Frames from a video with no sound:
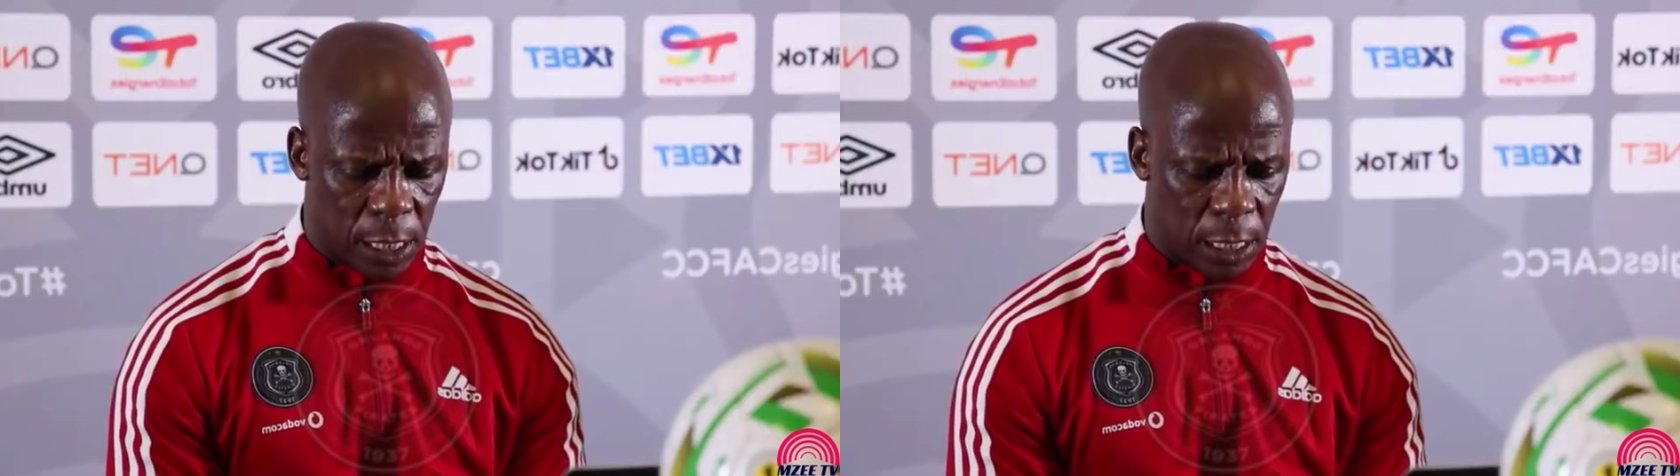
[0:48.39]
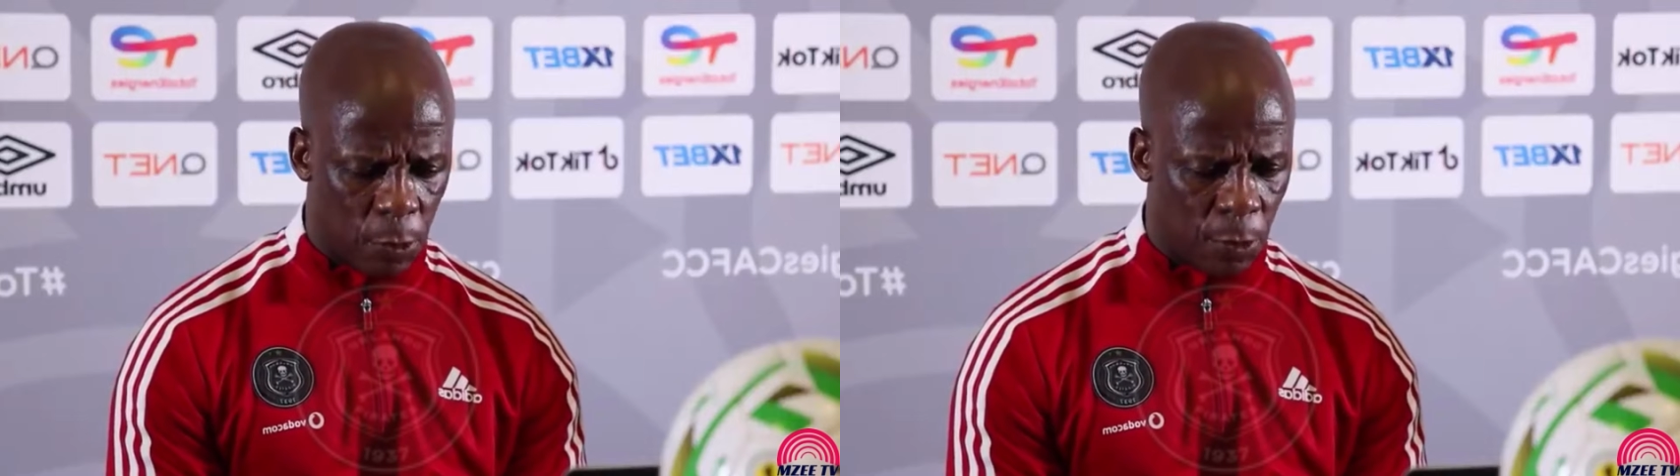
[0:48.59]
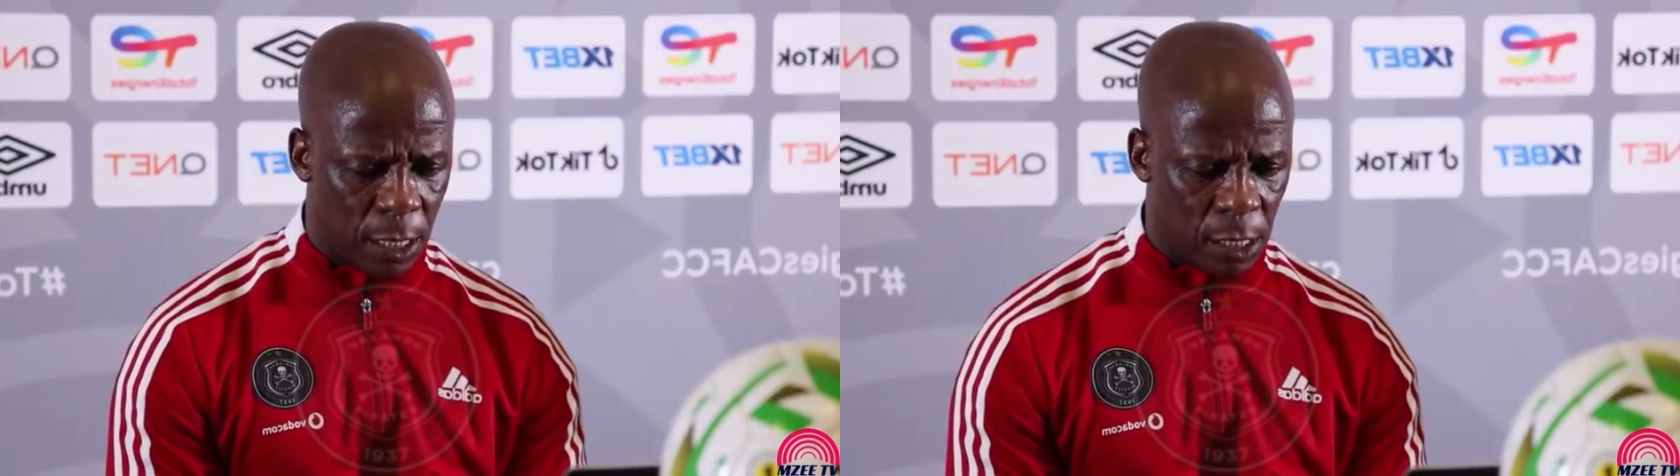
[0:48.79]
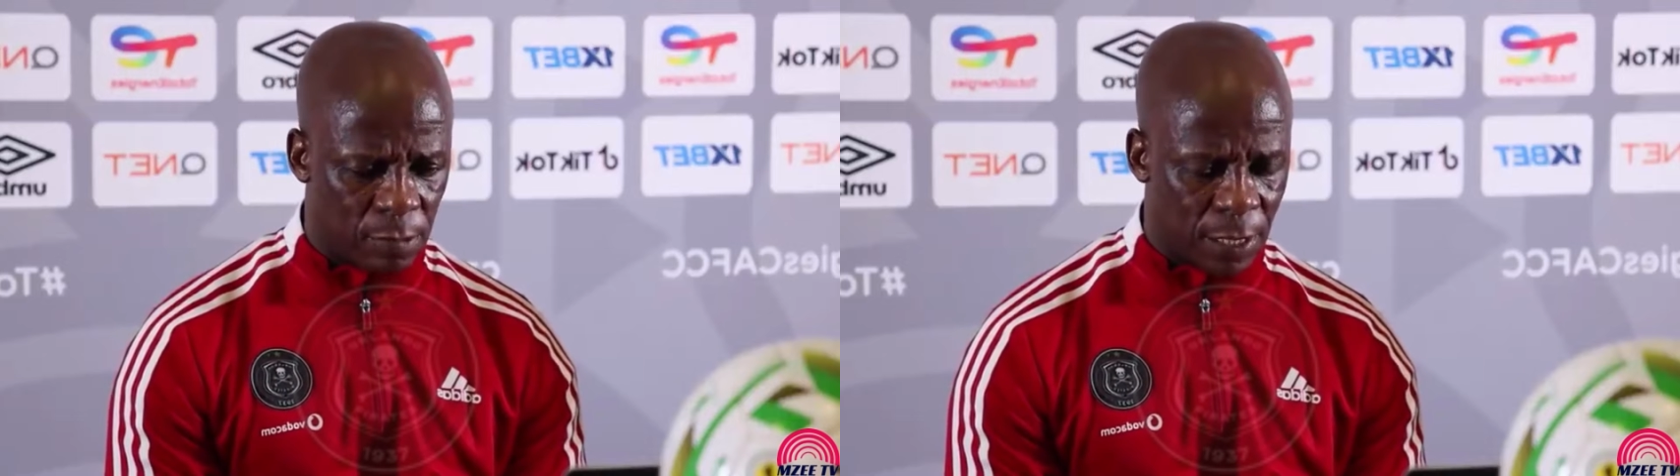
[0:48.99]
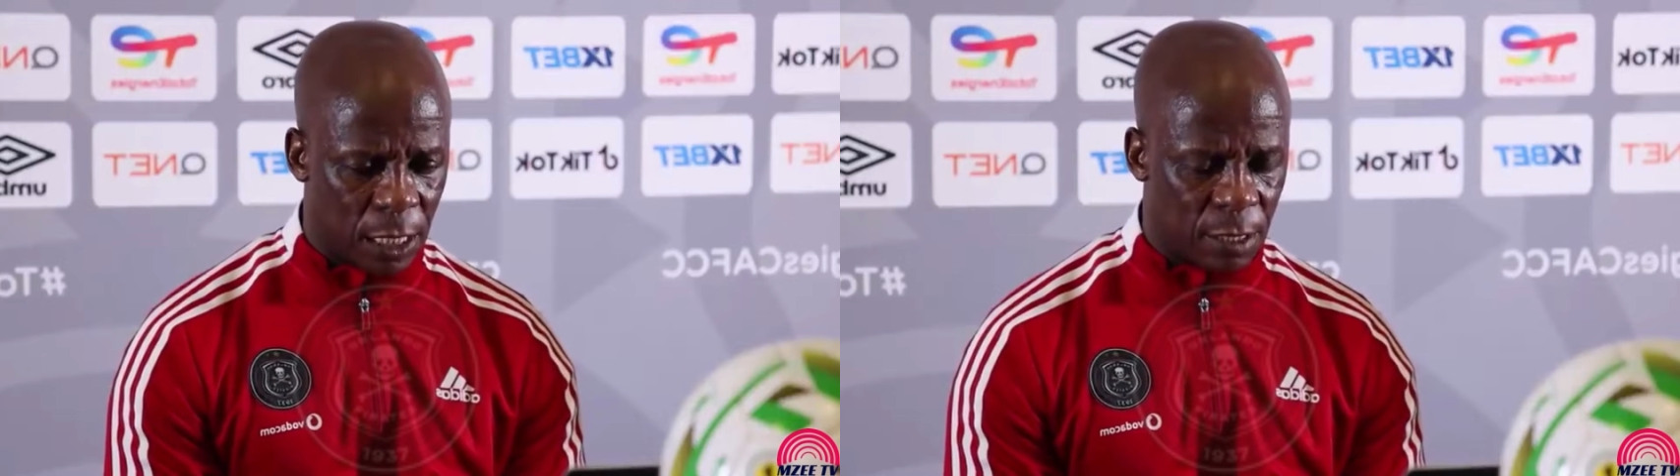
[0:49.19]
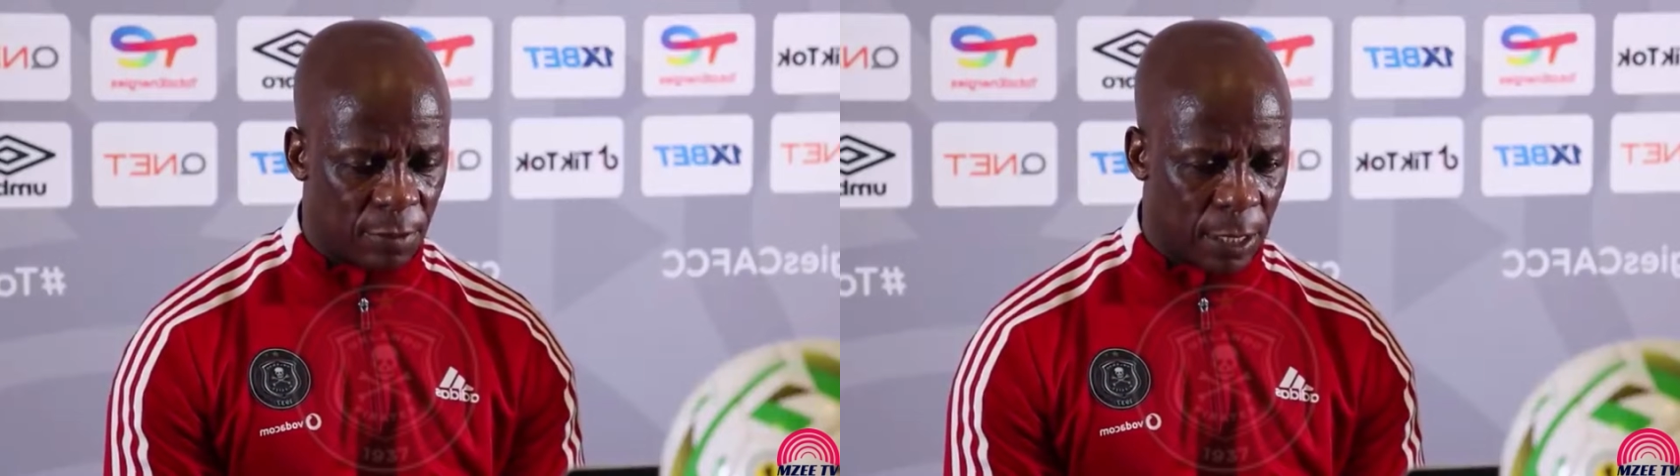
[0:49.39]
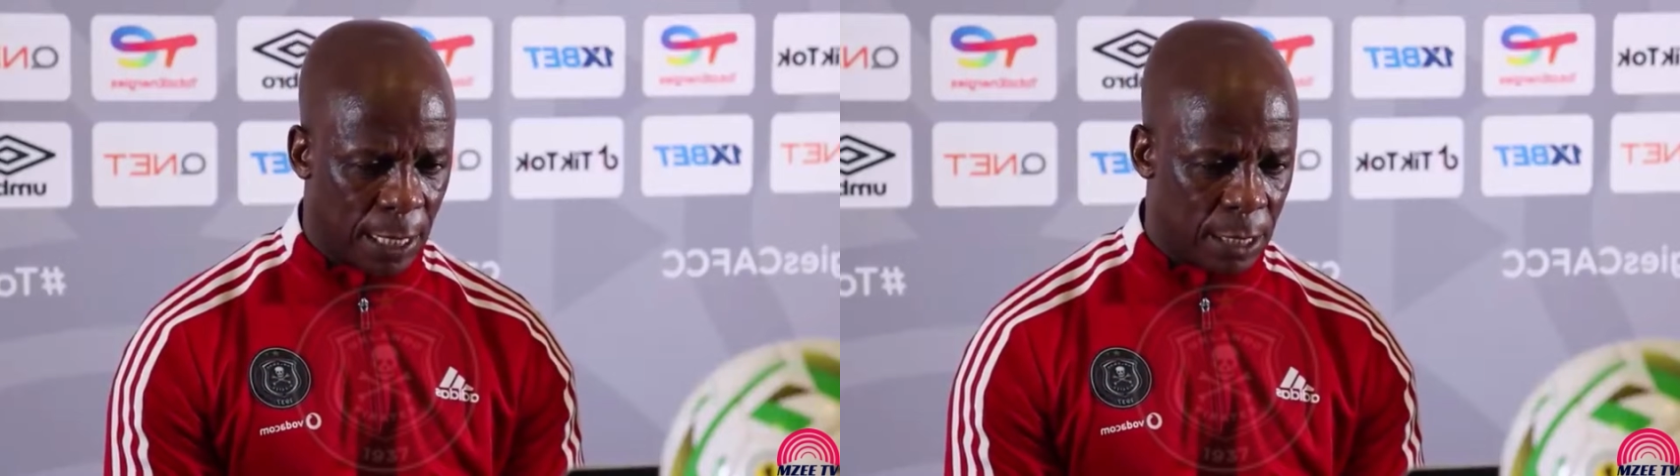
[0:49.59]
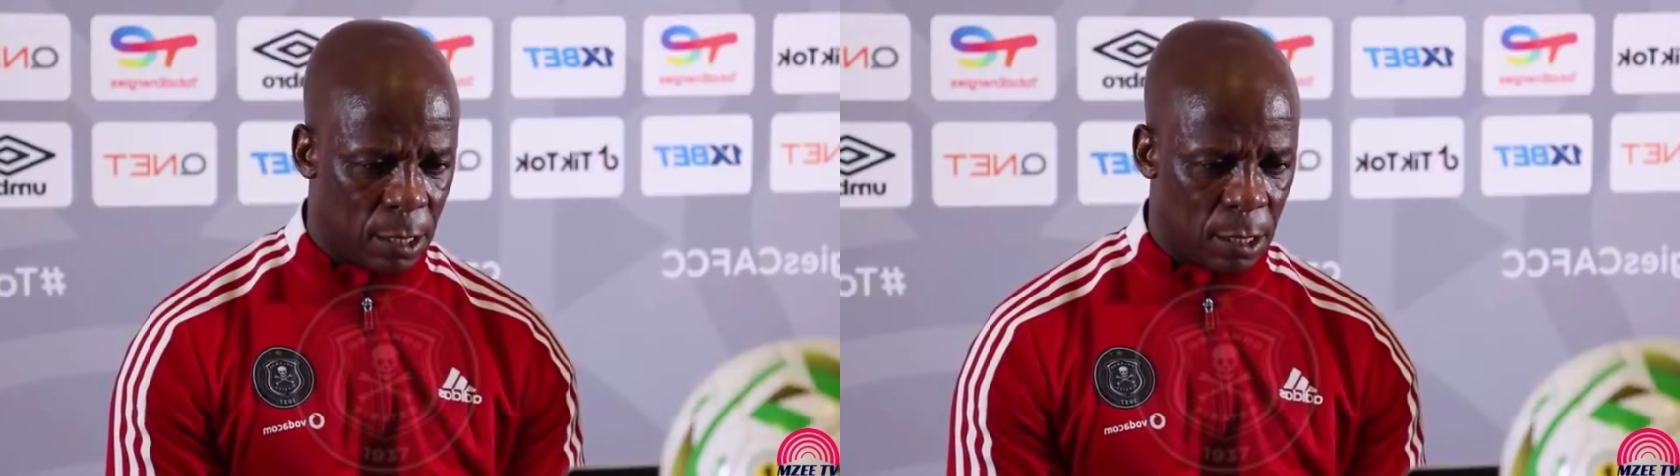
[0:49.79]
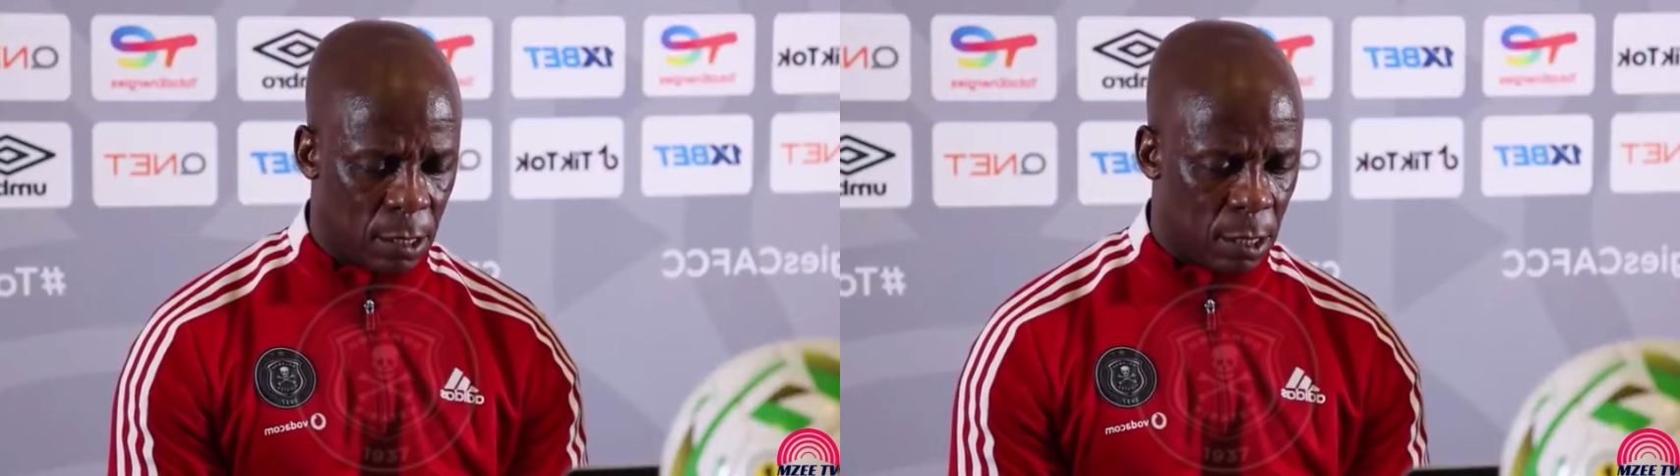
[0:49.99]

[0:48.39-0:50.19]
The week is very difficult.